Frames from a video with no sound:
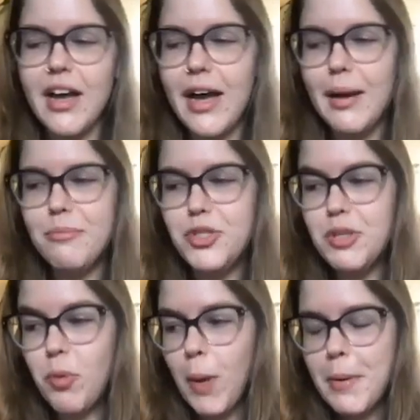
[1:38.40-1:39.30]
um, to
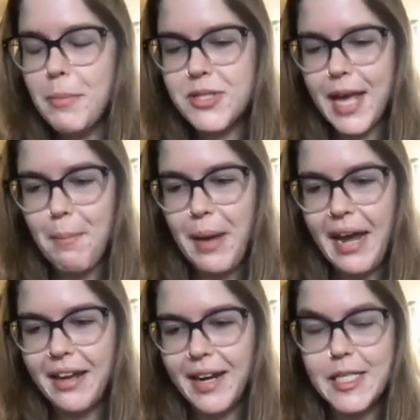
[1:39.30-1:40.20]
the poor people's
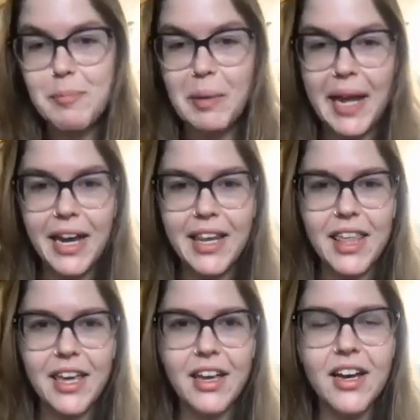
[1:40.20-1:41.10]
campaign and explain
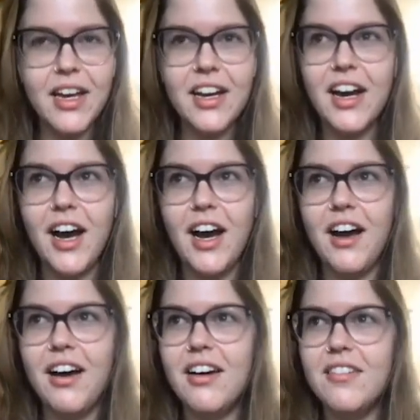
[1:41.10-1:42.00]
the
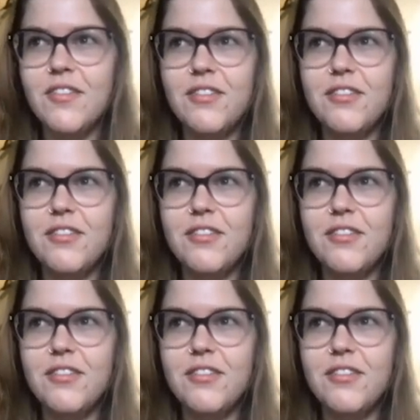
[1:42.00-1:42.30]
uh,